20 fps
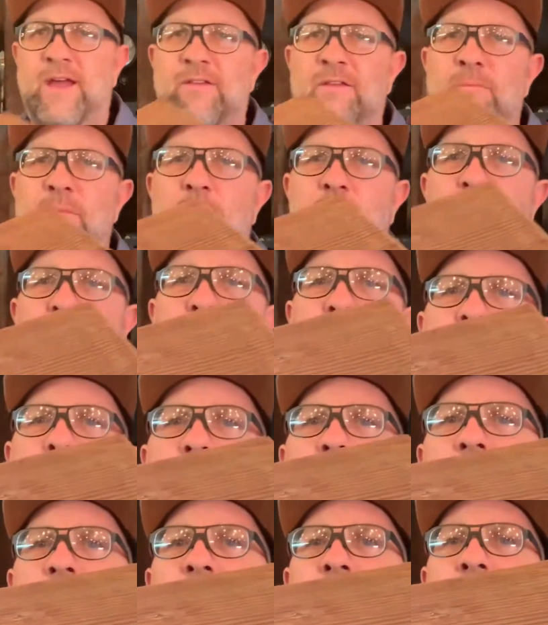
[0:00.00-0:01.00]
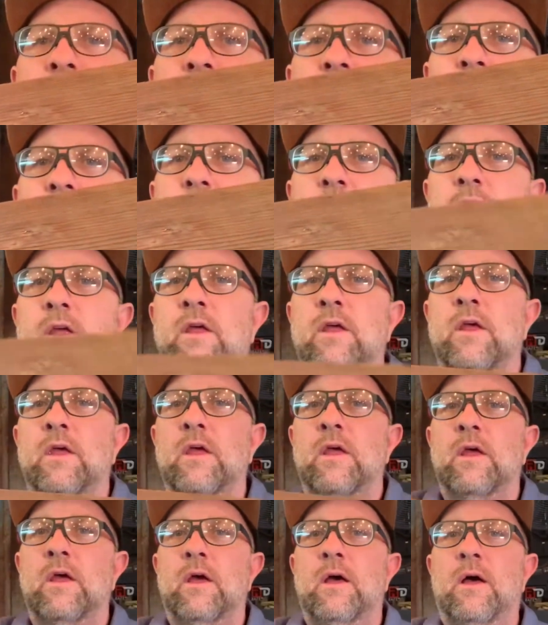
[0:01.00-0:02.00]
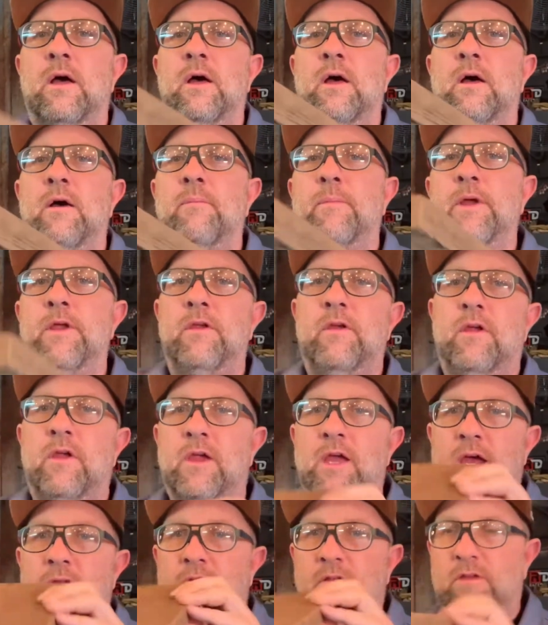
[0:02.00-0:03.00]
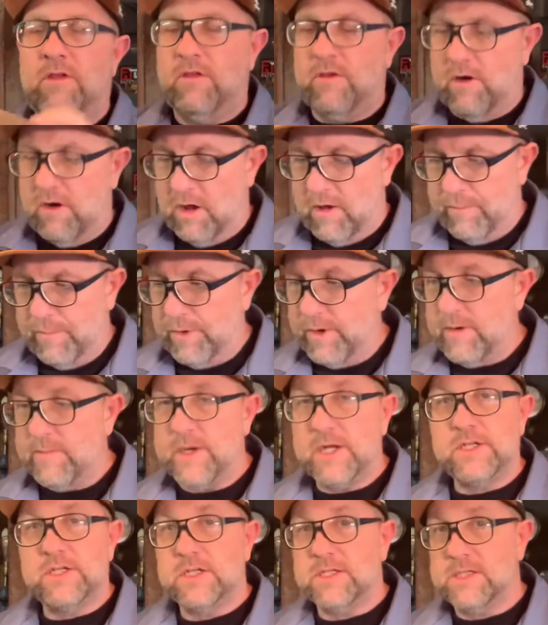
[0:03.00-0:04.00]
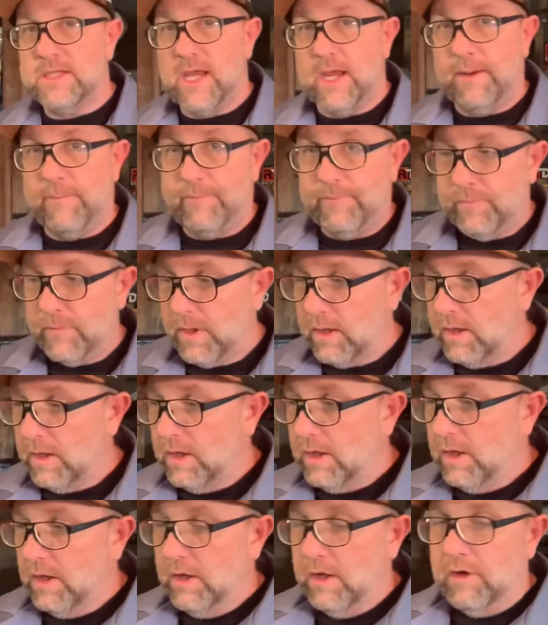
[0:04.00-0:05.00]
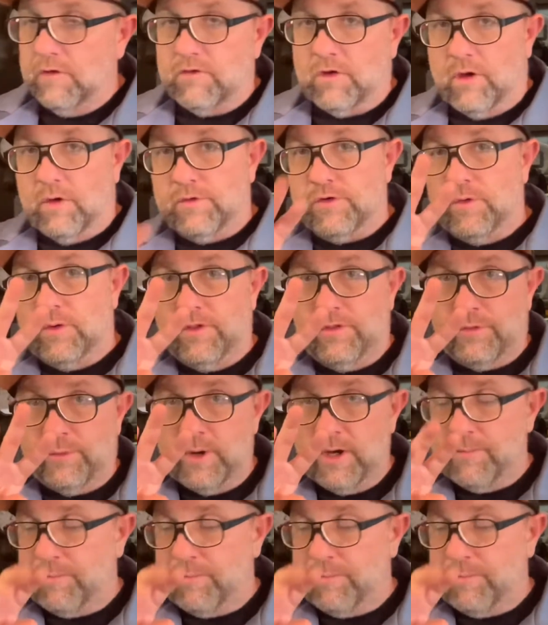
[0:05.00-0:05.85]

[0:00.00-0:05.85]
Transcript: the most distress on it, but you can kind of see they're all pretty much the same. So doing 3